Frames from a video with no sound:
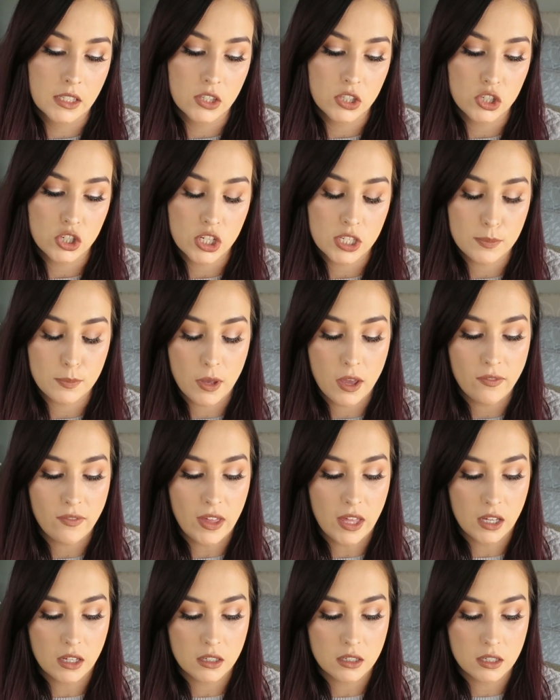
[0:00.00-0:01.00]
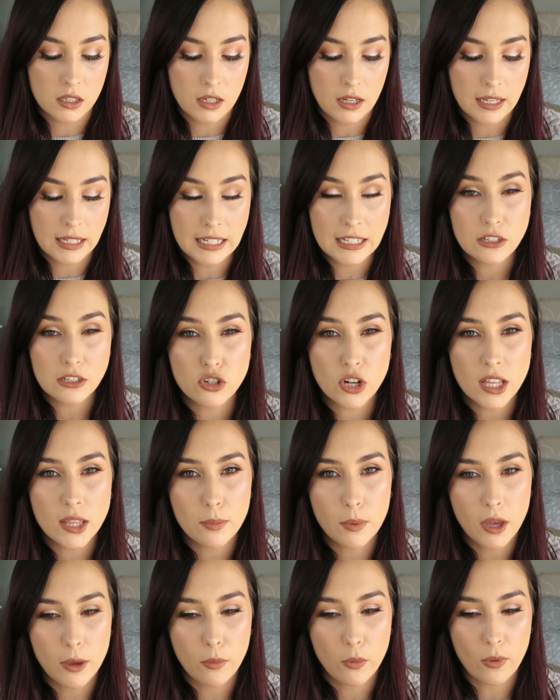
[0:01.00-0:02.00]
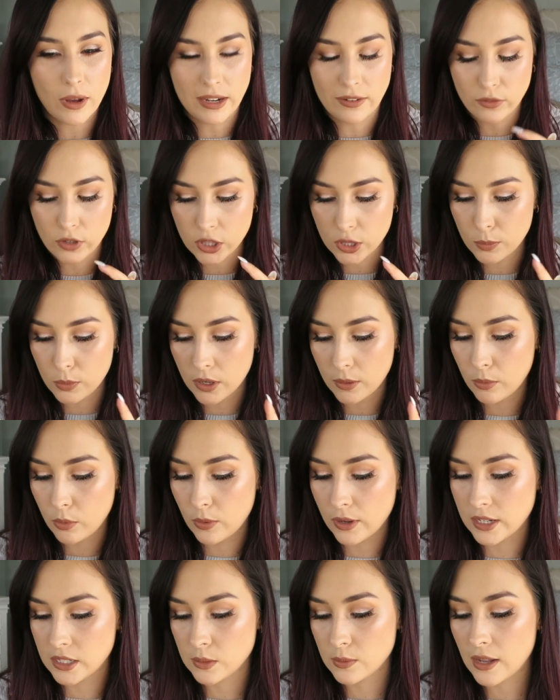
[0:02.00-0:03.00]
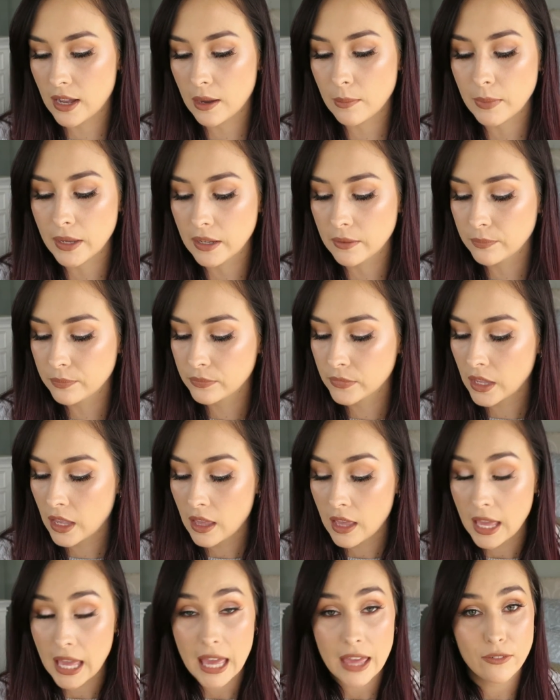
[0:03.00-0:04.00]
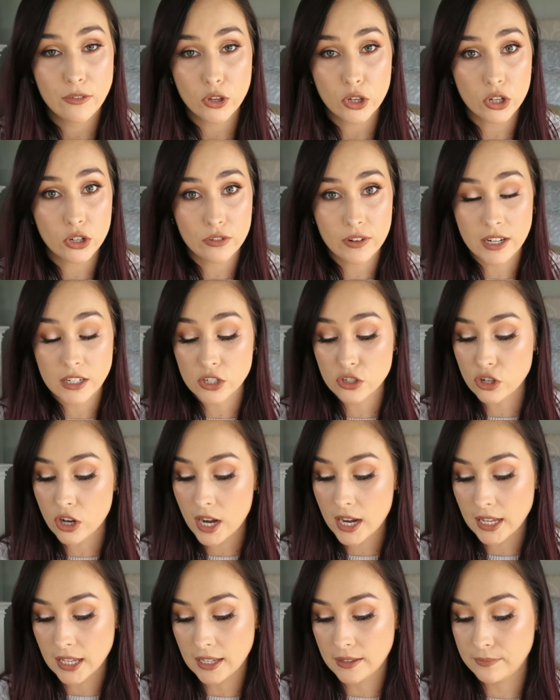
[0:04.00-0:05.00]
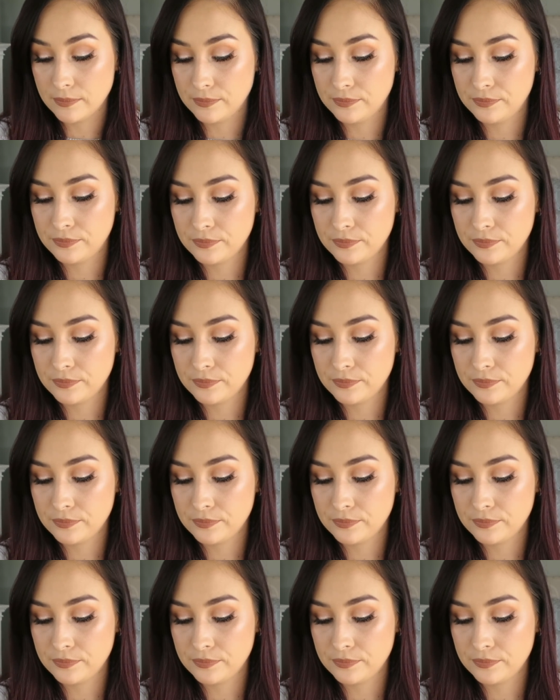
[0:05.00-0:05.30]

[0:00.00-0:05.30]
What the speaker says: it's just perfect. I try the purple one. I've got the purple one as well, but I haven't gotten around to trying it.